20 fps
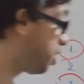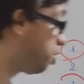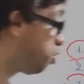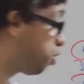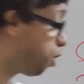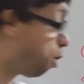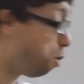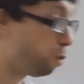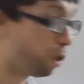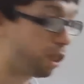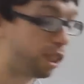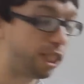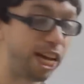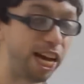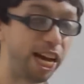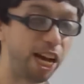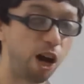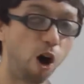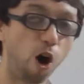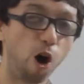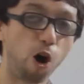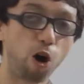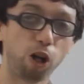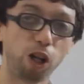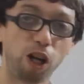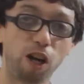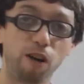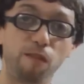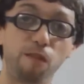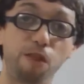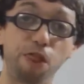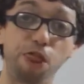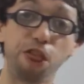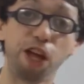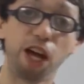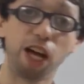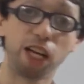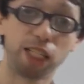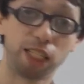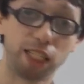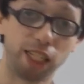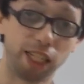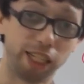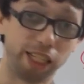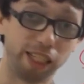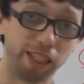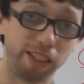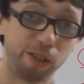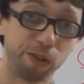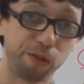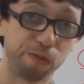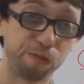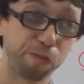Like, don't say all of the sudden,